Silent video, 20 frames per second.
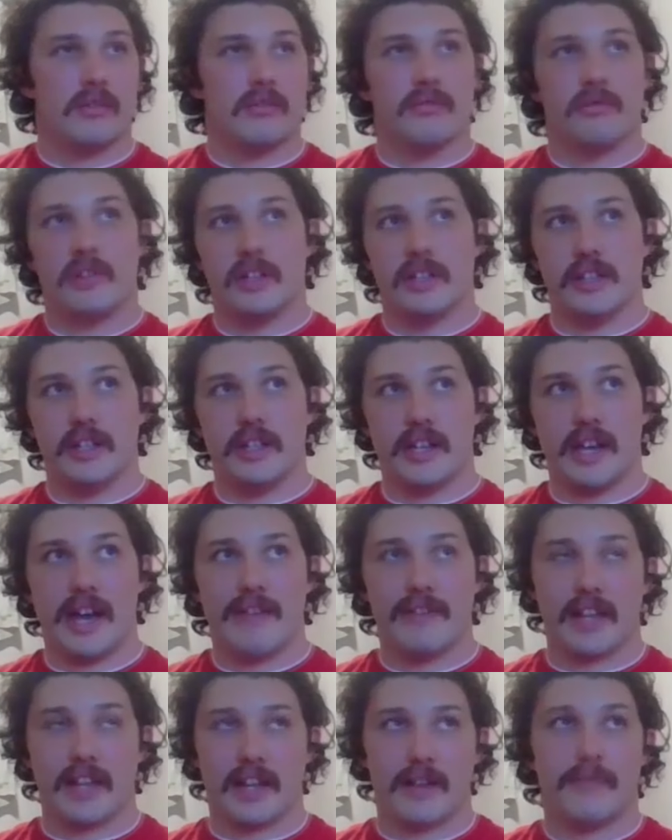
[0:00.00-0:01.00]
really
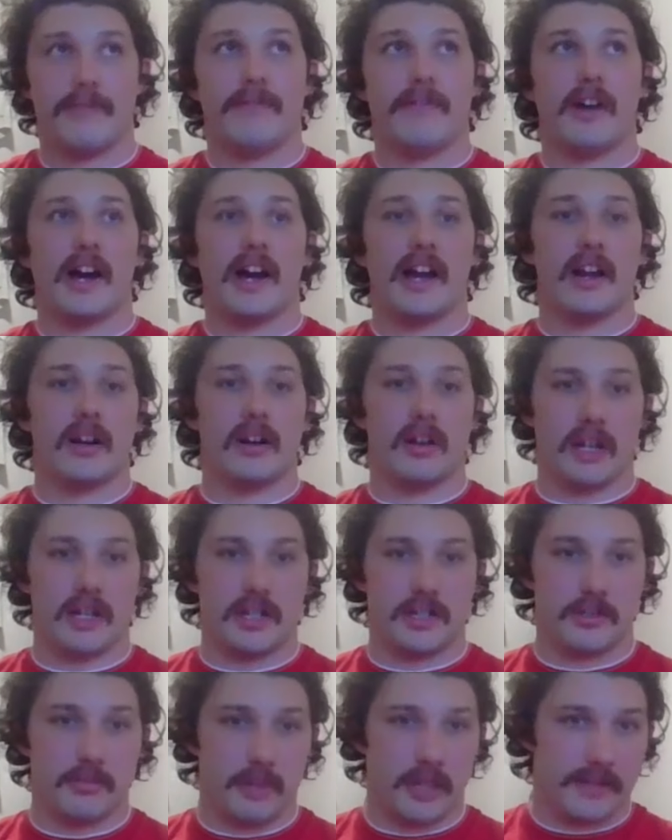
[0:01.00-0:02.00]
have like a fire
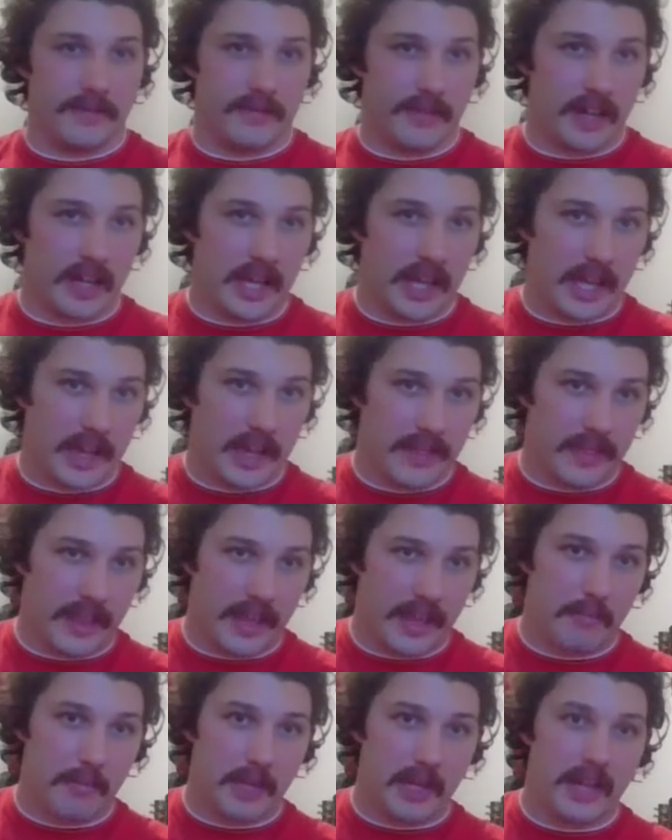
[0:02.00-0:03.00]
under me for
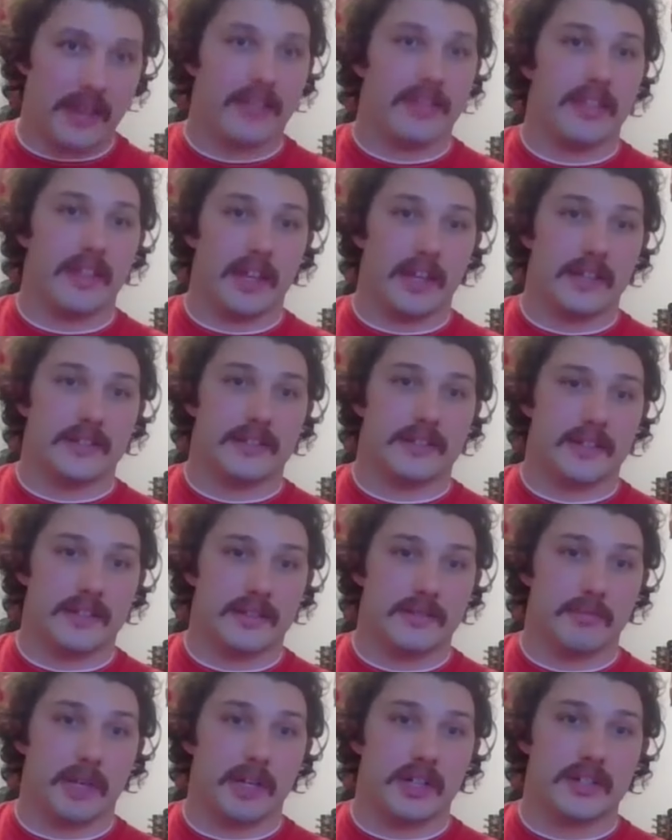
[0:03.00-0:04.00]
that many things
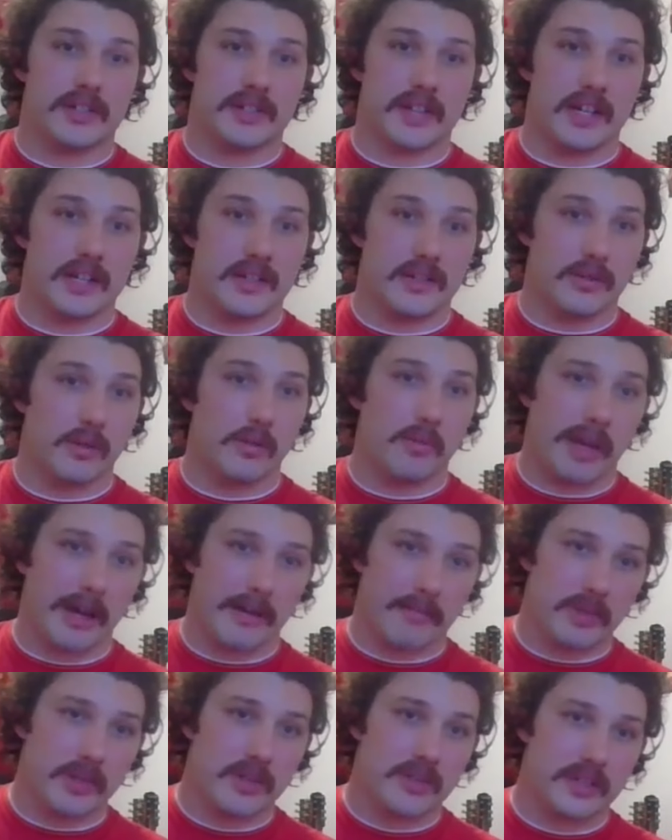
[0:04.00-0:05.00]
as much as I do
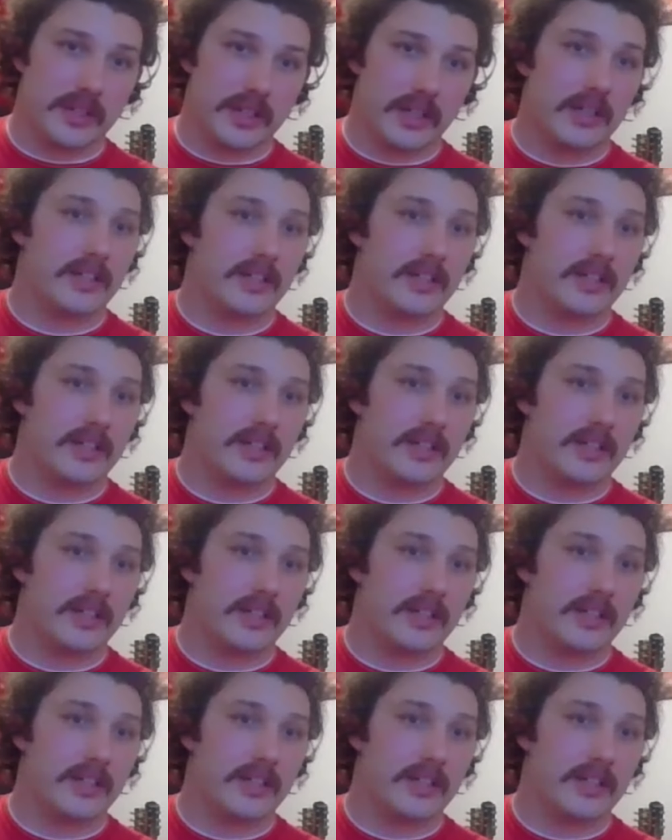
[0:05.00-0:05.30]
about music.